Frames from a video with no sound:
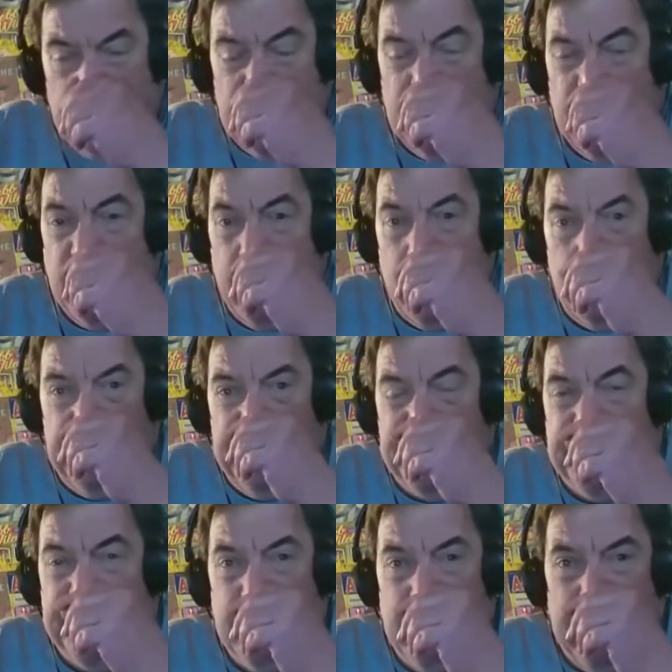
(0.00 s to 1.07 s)
Well,
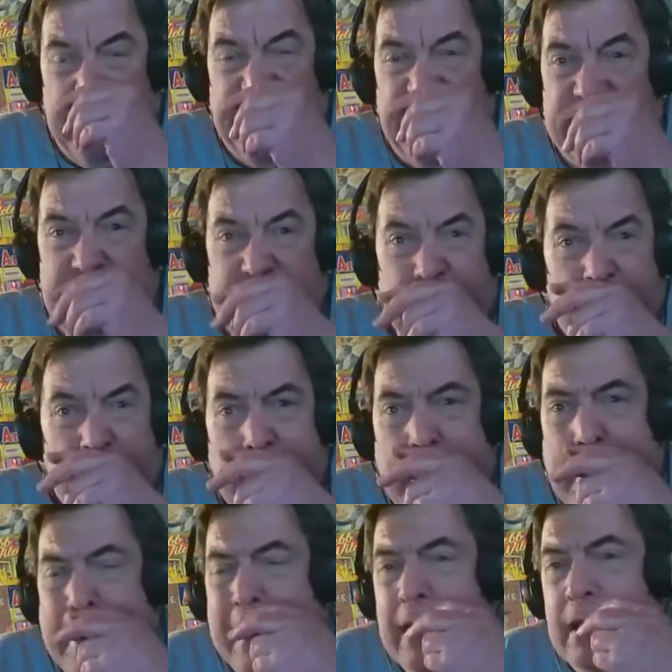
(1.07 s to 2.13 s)
yeah, that's
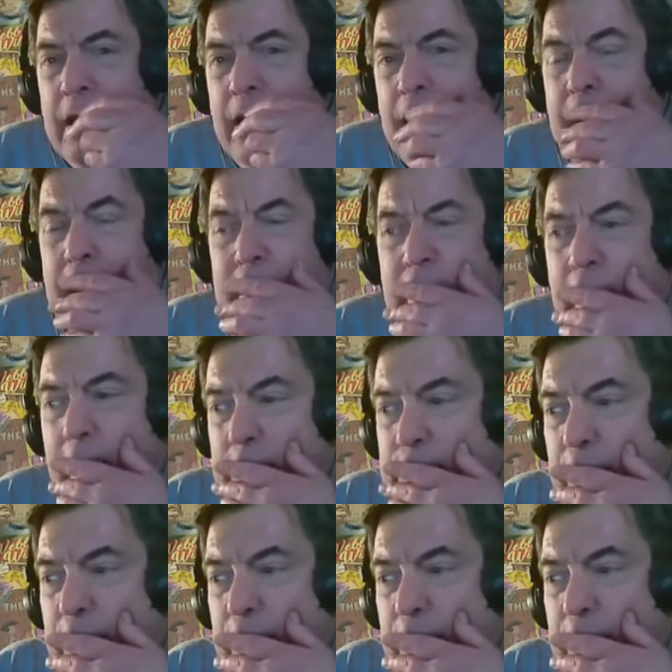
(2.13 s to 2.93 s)
I